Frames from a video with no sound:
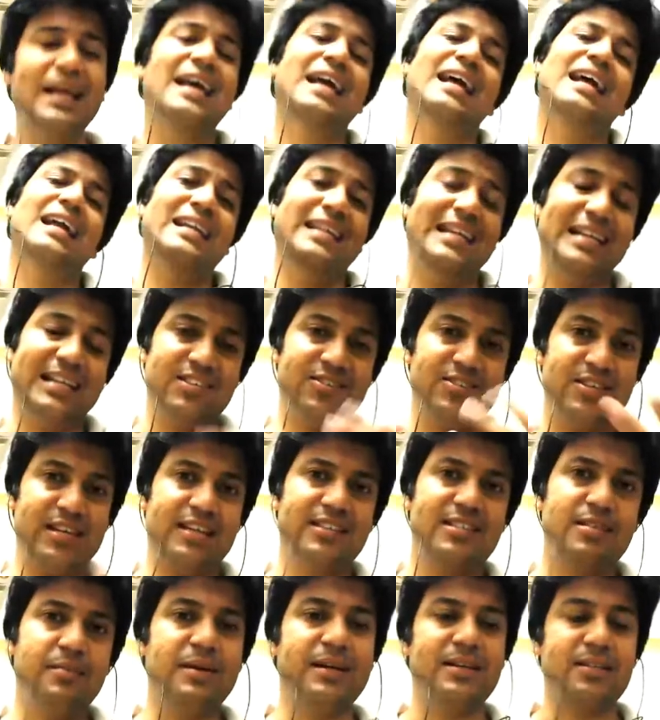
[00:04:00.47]
let's take
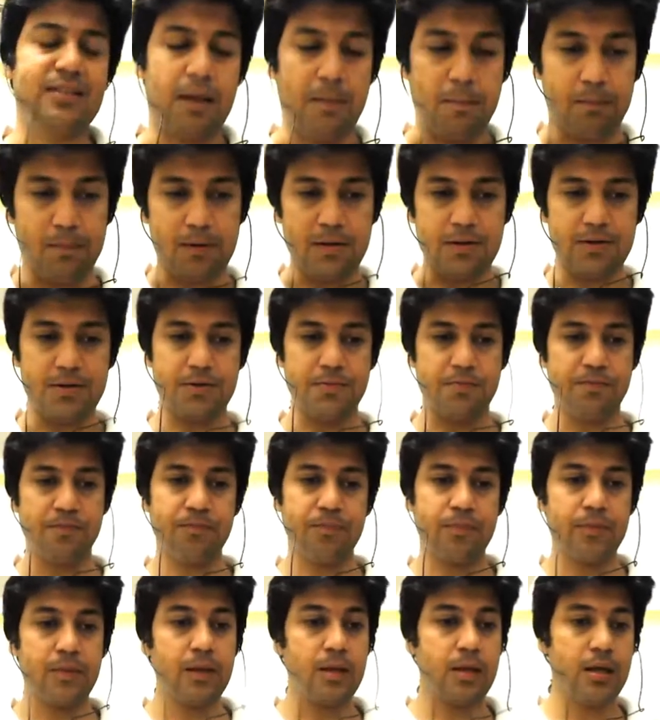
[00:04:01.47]
some examples.
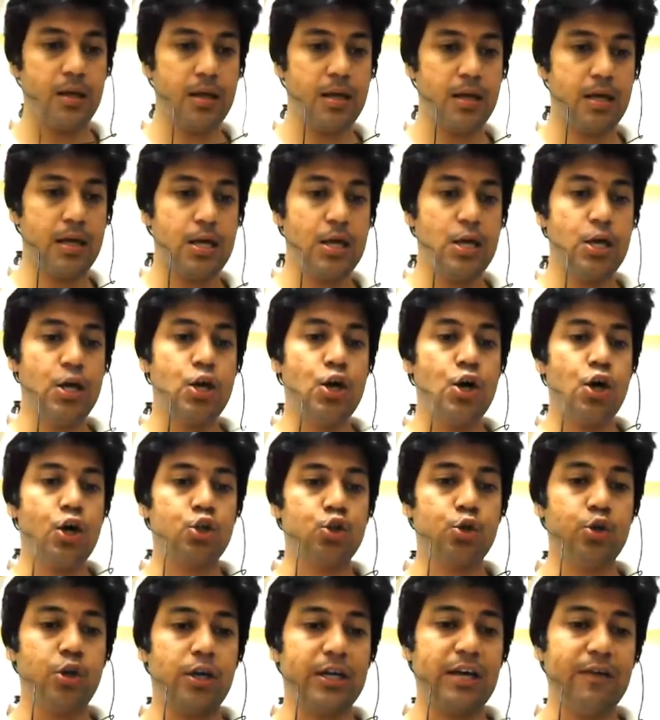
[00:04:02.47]
So
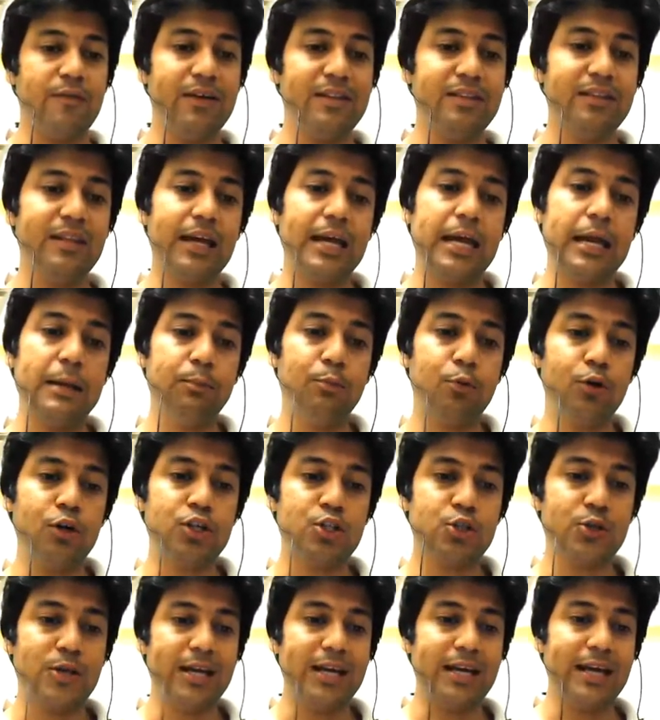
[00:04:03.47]
you're given the input
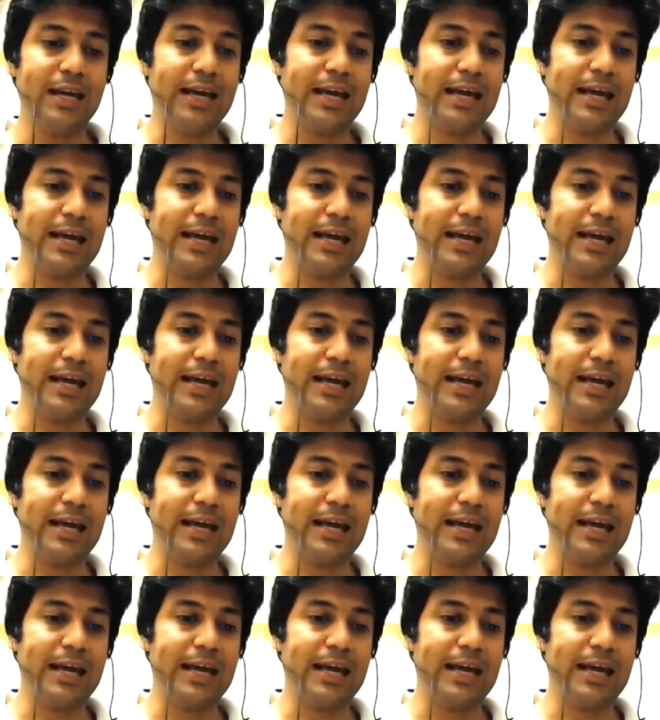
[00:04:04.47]
string